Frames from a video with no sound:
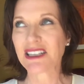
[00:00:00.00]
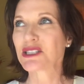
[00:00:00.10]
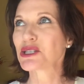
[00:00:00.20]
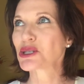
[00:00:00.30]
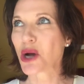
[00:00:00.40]

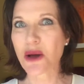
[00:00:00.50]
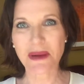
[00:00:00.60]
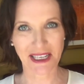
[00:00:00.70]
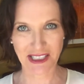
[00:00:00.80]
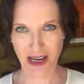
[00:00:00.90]
so
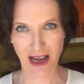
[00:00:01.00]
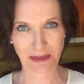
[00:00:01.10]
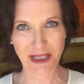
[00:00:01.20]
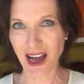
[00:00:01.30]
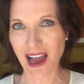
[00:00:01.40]
many
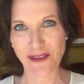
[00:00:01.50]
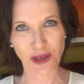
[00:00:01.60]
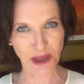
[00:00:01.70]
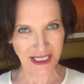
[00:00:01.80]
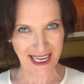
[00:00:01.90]
times I have
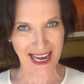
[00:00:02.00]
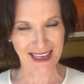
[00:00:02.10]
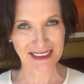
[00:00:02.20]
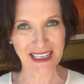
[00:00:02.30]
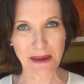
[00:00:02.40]
lost
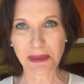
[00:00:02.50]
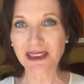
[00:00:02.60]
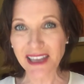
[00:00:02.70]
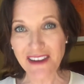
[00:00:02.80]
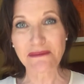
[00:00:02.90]
count. And
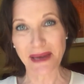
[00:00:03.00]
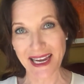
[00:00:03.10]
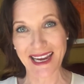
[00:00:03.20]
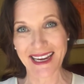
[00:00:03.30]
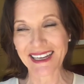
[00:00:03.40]
believe
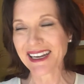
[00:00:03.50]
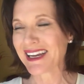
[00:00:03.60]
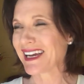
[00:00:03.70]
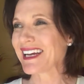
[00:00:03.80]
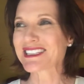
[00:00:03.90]
me,
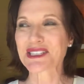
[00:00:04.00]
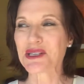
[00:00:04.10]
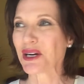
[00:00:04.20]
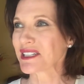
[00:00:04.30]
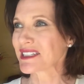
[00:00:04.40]
it's
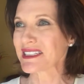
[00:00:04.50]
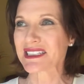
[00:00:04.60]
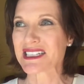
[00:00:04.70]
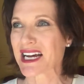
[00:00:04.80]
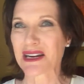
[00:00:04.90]
not
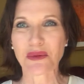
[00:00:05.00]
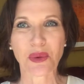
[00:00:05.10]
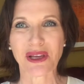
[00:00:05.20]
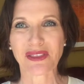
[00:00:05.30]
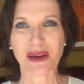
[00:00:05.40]
done
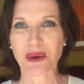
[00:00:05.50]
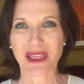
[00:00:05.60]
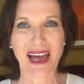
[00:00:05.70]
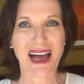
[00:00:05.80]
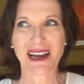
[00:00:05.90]

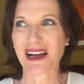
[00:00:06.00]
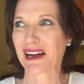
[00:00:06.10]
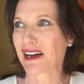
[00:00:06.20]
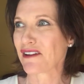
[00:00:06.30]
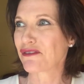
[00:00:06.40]
without
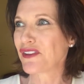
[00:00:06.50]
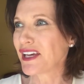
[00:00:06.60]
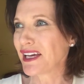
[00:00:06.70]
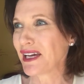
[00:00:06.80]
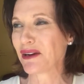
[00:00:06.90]
a
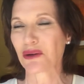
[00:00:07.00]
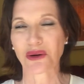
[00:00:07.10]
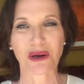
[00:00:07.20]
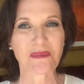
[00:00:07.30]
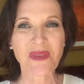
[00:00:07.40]
fear
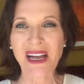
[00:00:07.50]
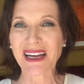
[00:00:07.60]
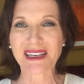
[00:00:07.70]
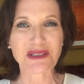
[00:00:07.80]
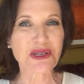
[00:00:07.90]
or
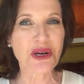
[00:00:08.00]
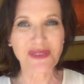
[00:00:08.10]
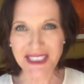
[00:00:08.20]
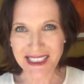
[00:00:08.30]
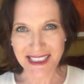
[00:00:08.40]
a
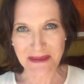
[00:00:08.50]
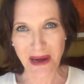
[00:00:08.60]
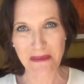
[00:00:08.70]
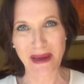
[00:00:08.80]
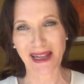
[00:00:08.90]
nervousness in
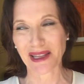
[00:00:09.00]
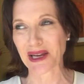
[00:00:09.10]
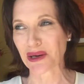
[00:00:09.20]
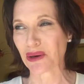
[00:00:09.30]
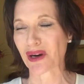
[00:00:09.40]
my
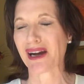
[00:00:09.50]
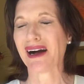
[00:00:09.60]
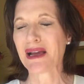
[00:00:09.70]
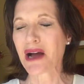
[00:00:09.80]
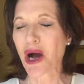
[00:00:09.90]
belly or
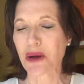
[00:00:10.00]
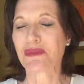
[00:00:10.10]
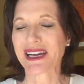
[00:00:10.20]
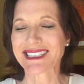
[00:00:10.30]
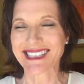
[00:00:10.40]
I hope
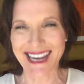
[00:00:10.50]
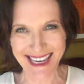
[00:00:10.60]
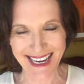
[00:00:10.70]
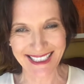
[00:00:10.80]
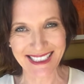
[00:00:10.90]
they say
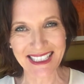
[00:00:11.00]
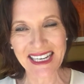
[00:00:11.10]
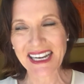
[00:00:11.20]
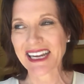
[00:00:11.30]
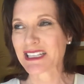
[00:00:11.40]
yes.
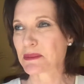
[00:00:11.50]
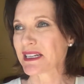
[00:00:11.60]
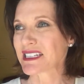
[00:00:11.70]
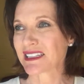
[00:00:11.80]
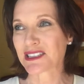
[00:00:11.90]
It's
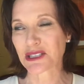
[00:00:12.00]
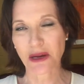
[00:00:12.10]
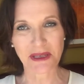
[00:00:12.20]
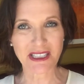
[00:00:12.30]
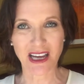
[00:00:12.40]
been done so
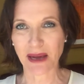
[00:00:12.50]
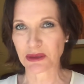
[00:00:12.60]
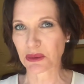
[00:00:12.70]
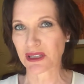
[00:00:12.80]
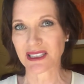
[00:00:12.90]
many times
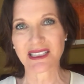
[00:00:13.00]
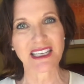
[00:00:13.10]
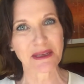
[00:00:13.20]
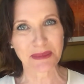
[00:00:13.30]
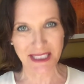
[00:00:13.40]
with this
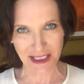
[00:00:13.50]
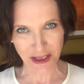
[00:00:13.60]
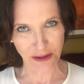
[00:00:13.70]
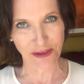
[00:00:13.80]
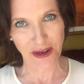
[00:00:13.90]
deep sense
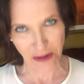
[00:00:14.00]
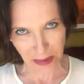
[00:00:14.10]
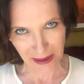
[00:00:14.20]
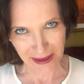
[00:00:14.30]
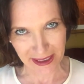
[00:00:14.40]
of
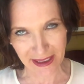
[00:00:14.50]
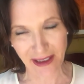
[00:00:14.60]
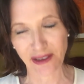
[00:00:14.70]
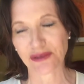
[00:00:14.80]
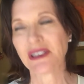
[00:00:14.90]
vulnerability
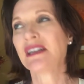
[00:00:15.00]
of